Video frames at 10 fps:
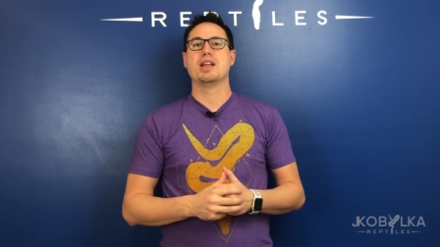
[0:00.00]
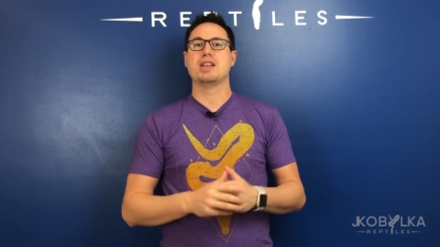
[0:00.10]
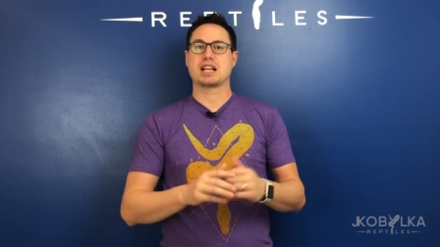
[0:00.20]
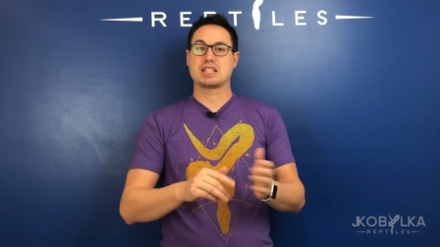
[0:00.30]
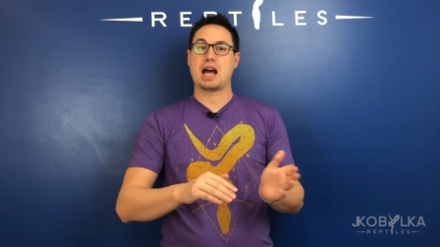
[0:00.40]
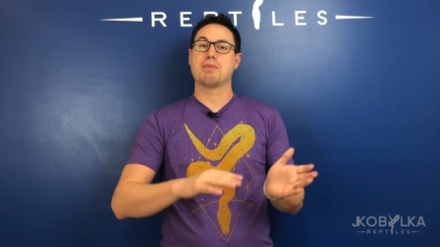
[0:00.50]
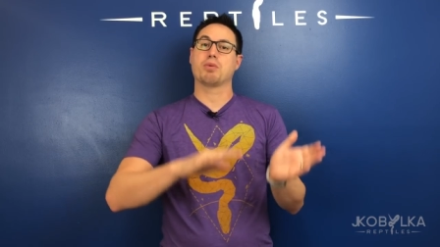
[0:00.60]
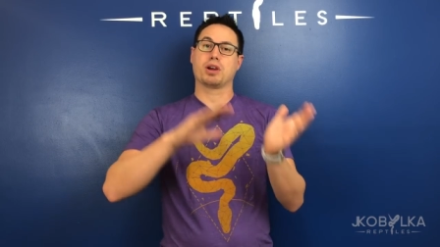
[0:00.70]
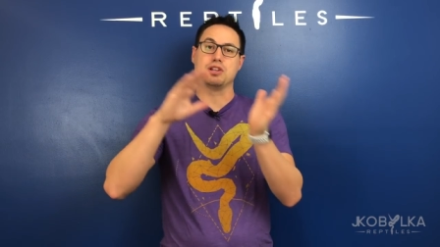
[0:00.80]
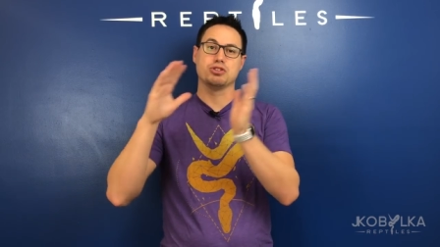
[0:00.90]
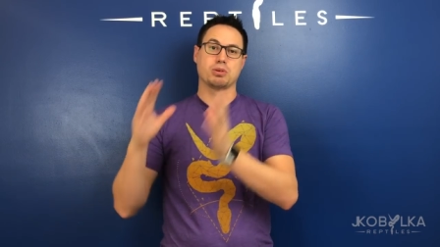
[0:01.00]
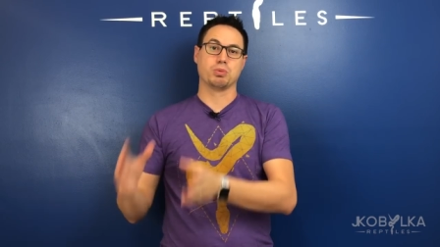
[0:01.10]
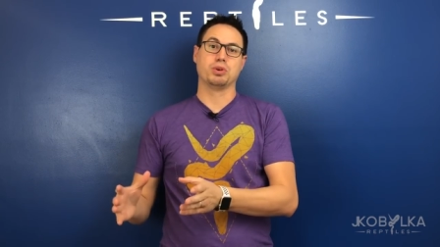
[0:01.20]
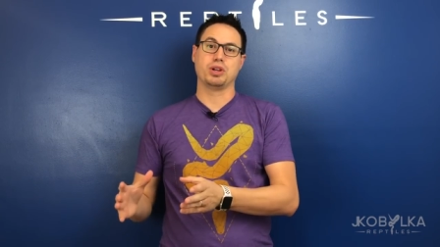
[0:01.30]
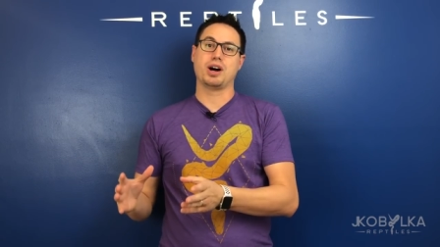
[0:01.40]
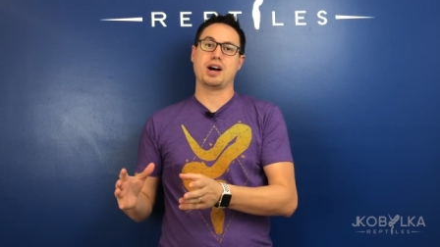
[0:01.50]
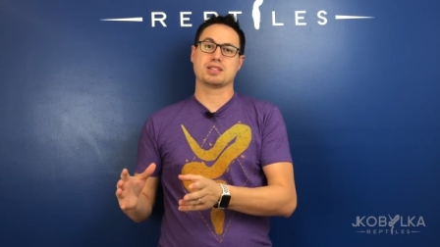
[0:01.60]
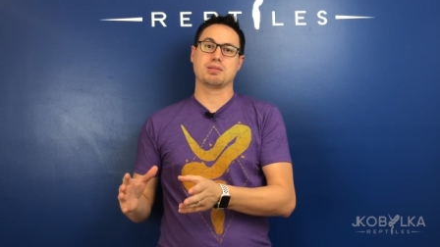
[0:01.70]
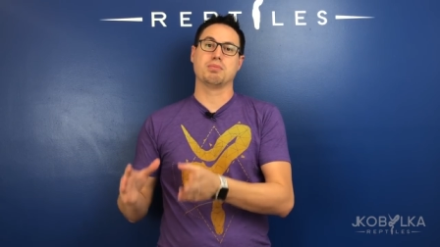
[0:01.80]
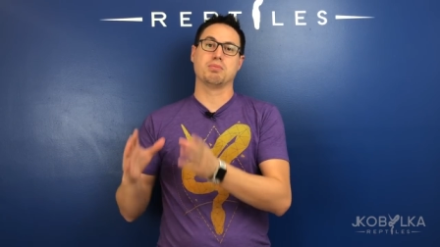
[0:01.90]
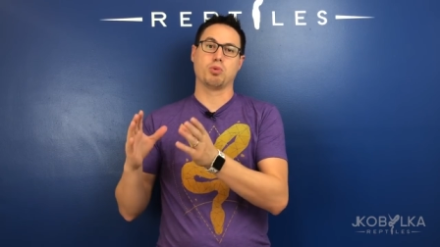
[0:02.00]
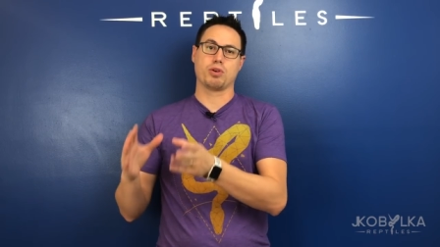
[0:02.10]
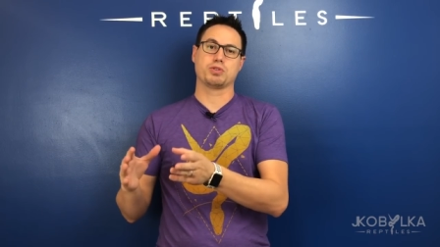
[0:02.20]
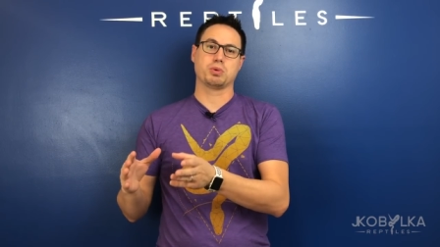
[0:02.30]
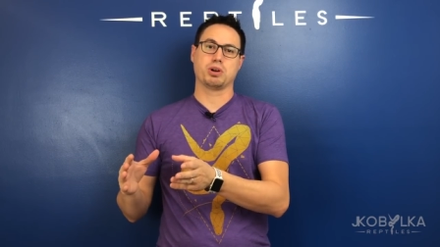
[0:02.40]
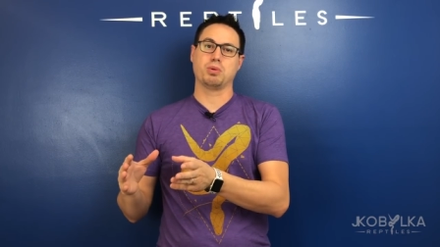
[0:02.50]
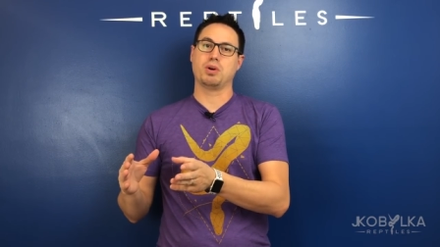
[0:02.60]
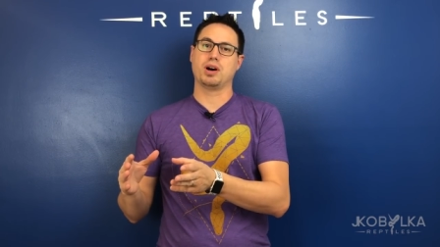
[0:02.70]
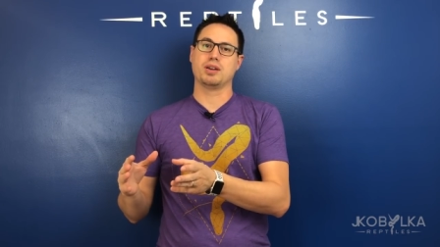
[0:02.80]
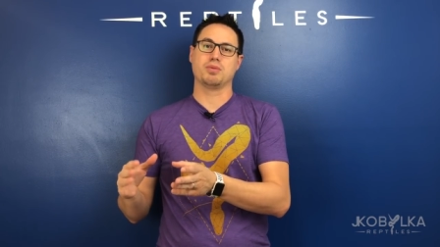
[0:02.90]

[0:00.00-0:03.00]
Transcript: Next time, we're going to do some really awesome Morphs 101.